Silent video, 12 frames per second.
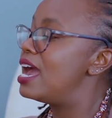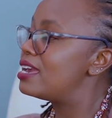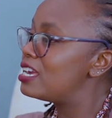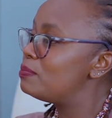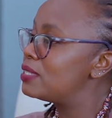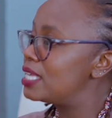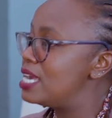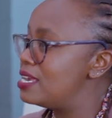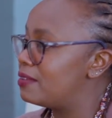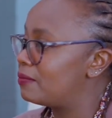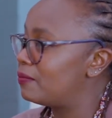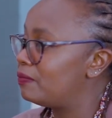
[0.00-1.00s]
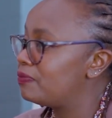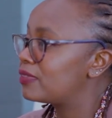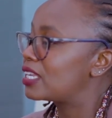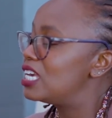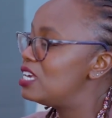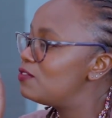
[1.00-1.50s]
I keep saying,
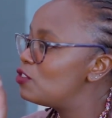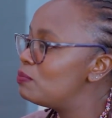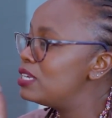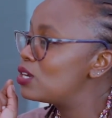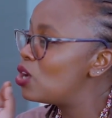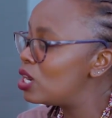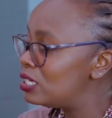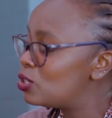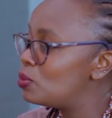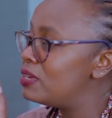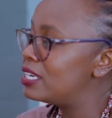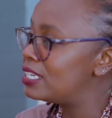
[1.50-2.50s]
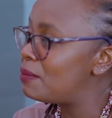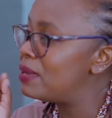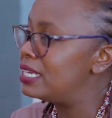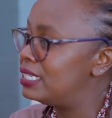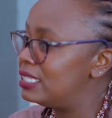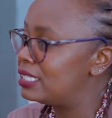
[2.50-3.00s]
if you've been called to make
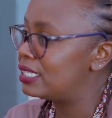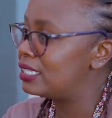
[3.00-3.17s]
chapatis,